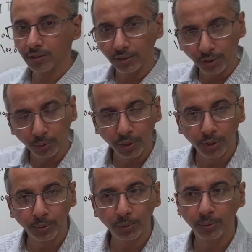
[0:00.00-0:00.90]
You will
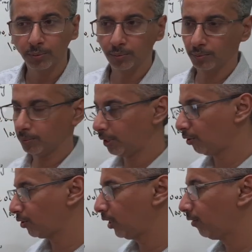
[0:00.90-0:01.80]
do by
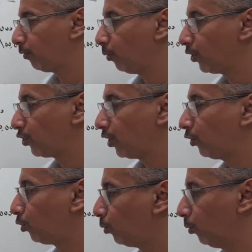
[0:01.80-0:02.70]
yourself
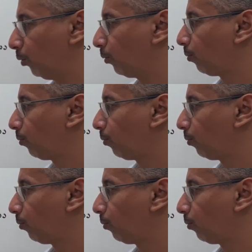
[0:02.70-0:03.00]
question 2.